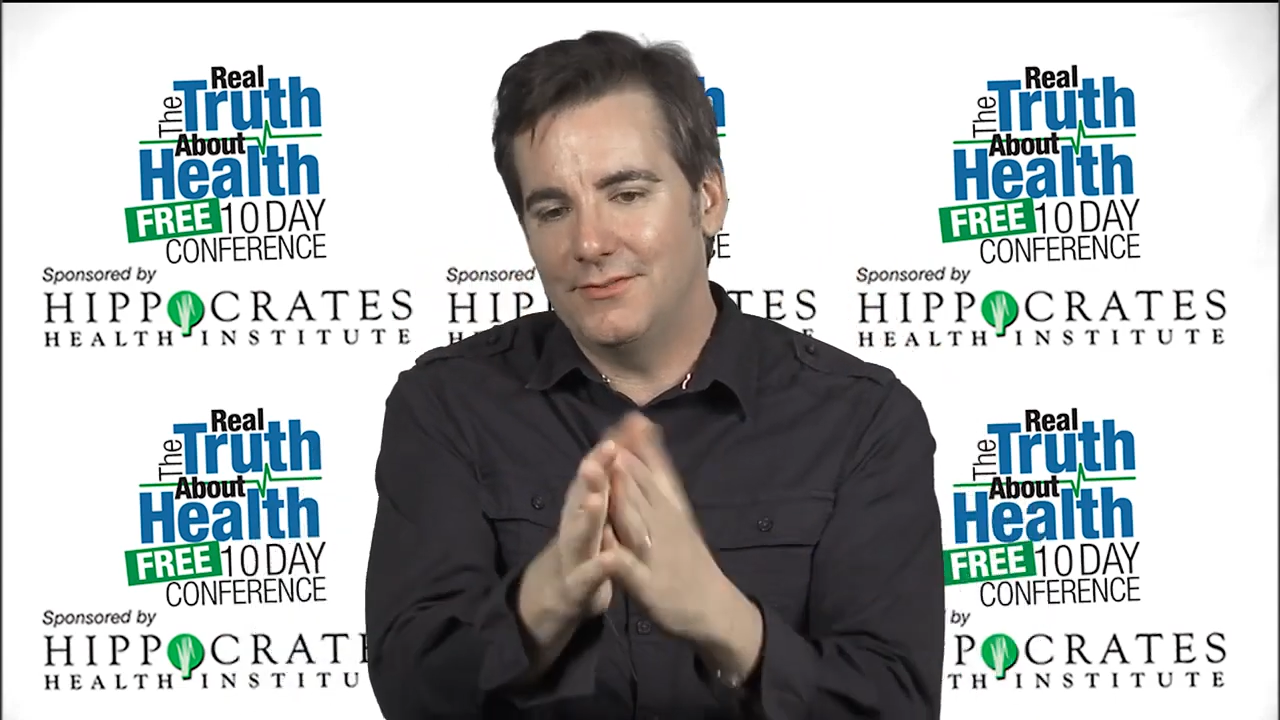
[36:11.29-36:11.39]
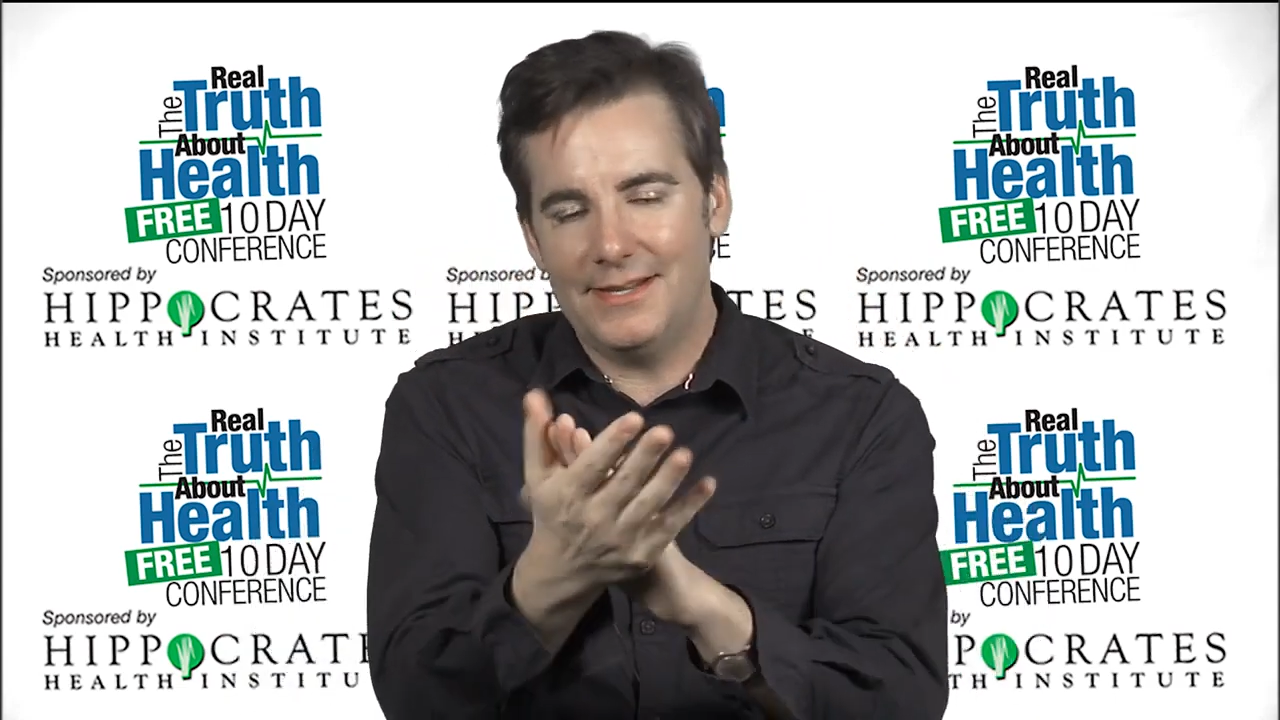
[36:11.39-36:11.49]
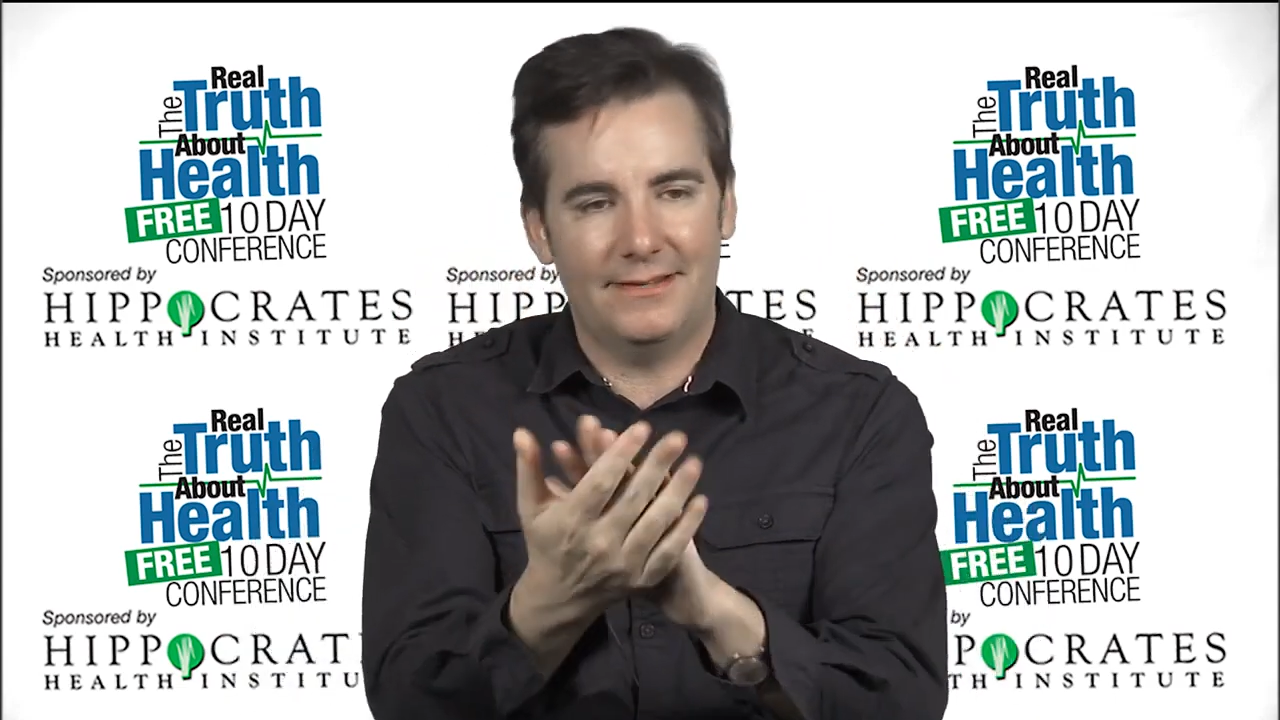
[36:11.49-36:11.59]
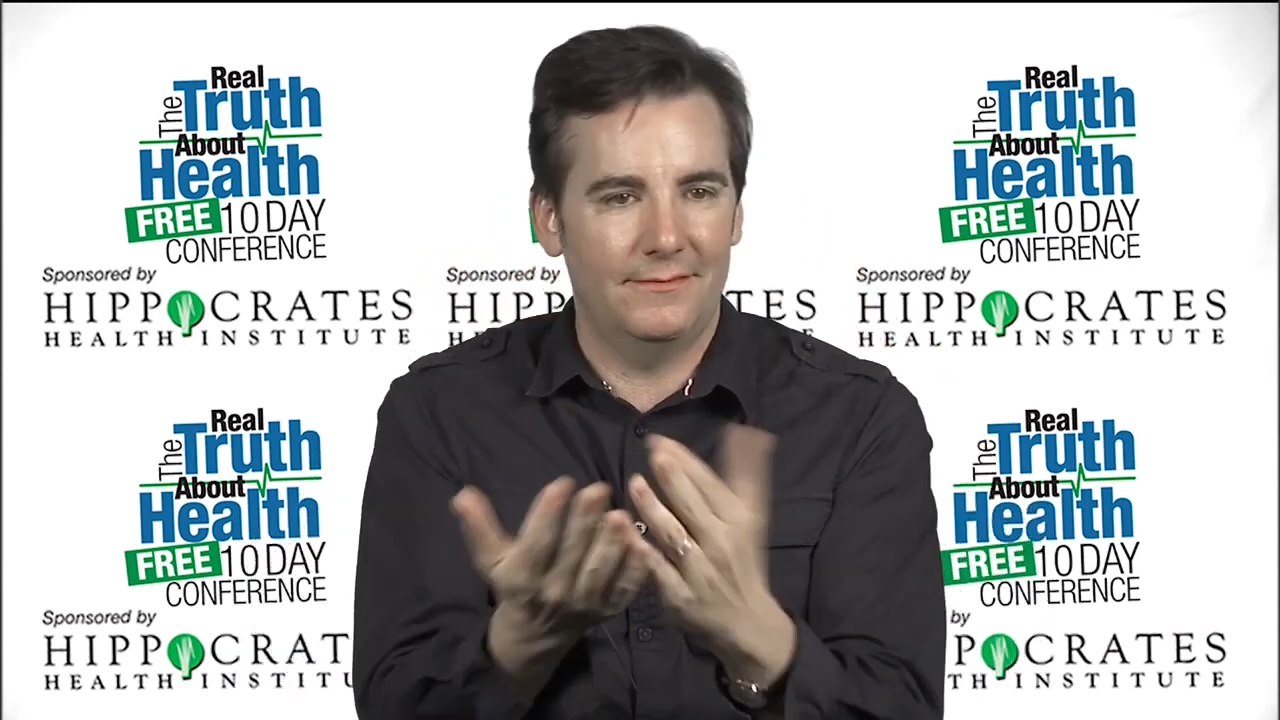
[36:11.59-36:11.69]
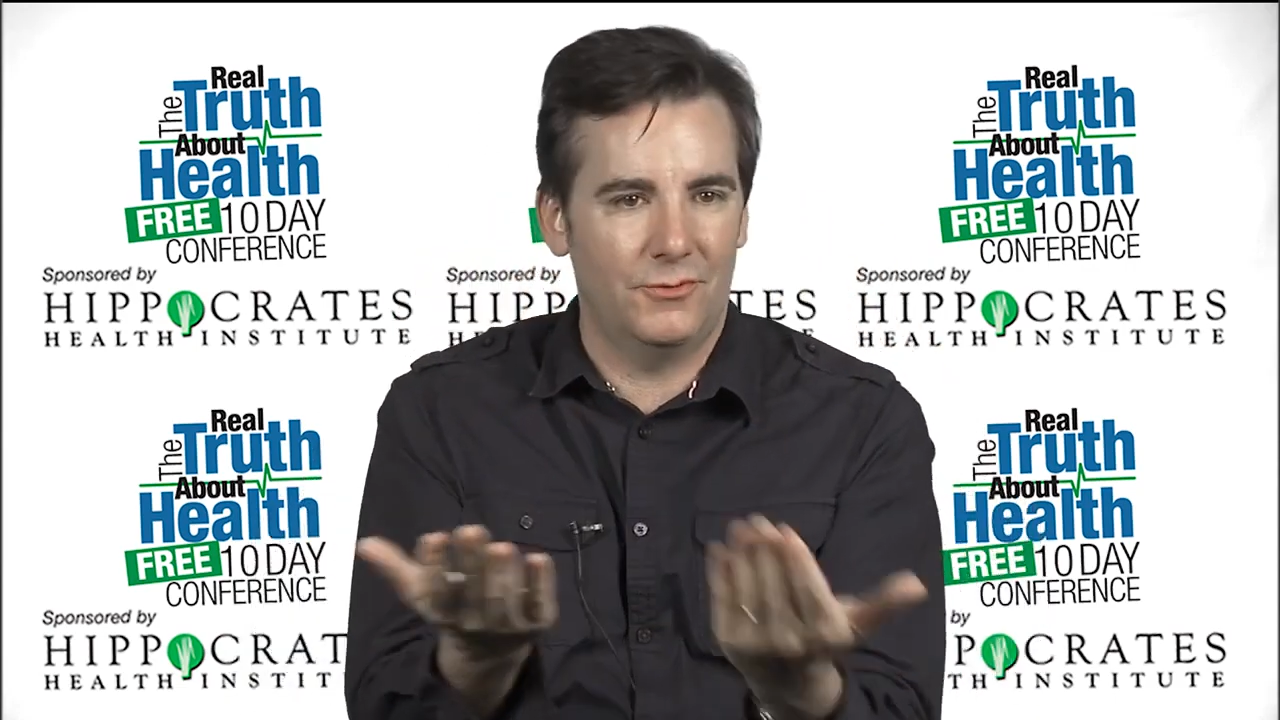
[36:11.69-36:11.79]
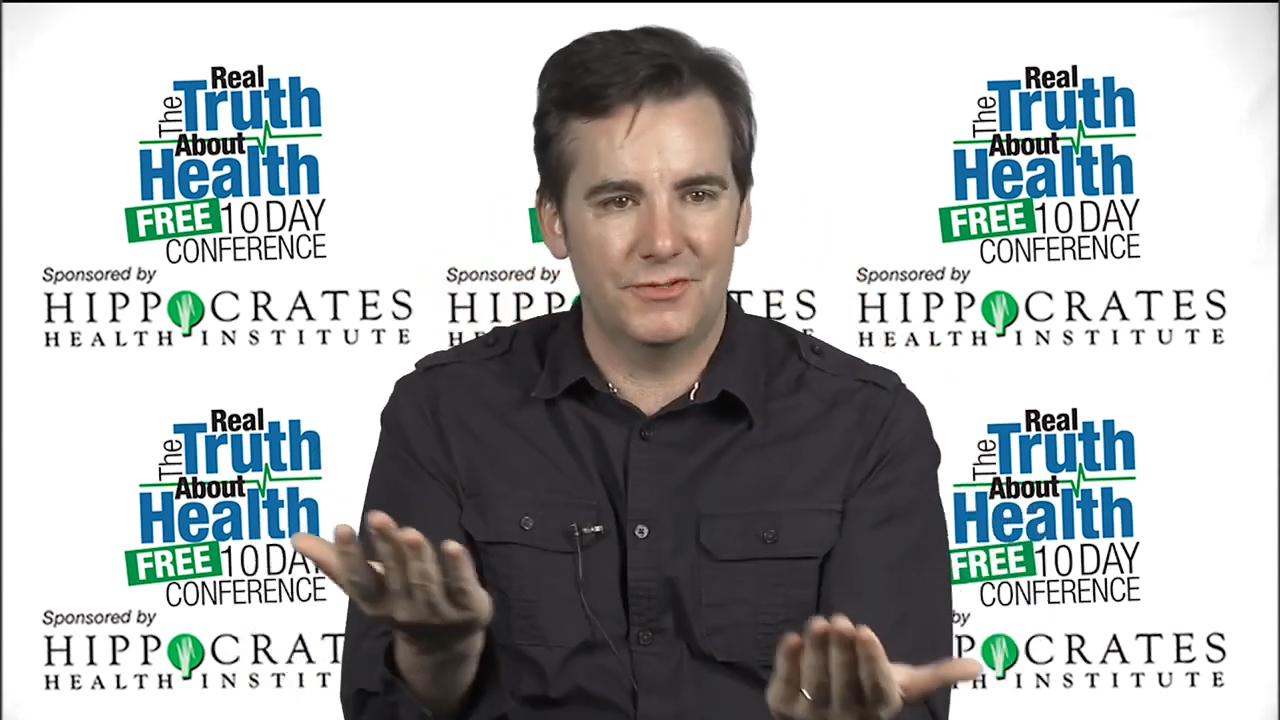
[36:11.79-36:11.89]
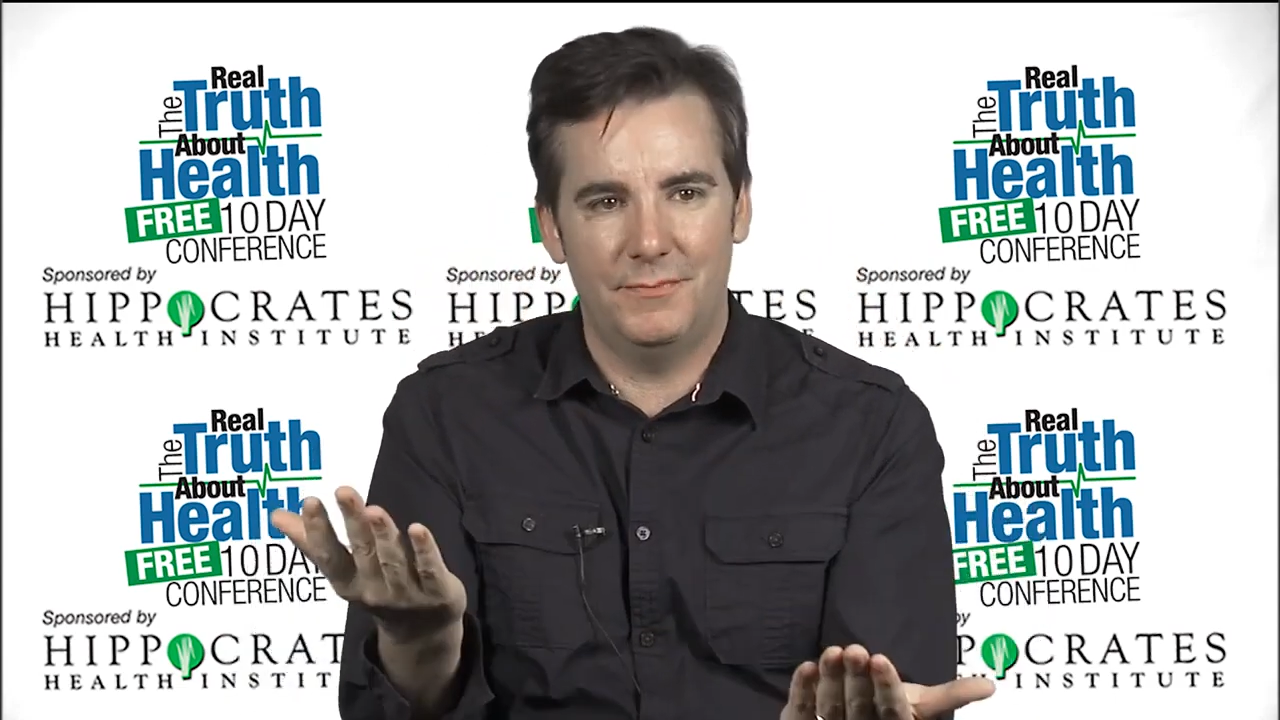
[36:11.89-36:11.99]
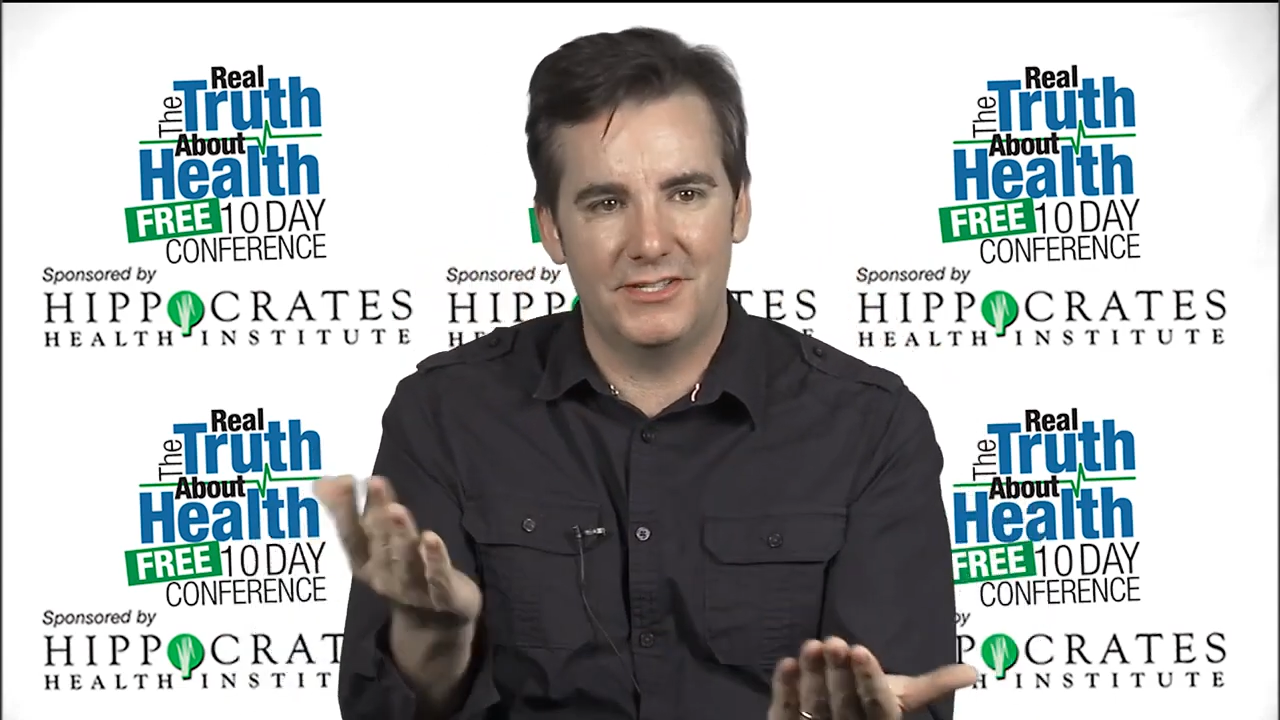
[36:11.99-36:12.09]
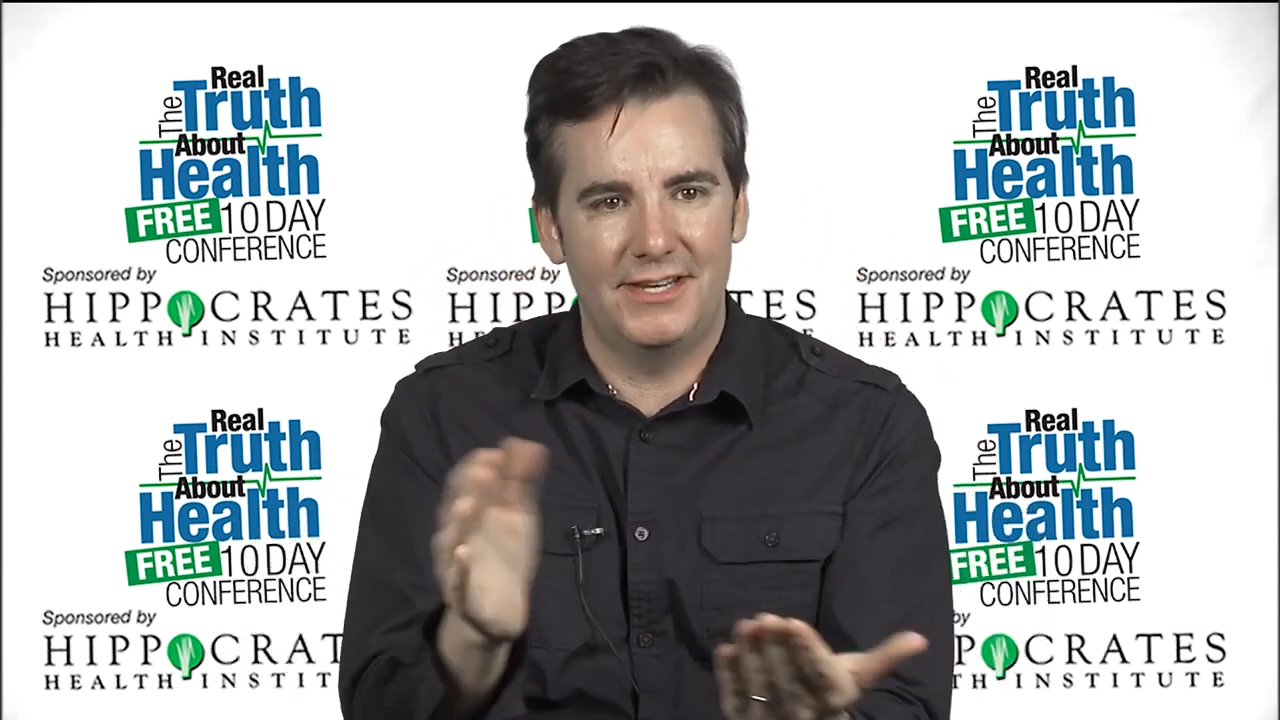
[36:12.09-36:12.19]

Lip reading: It was like, of course,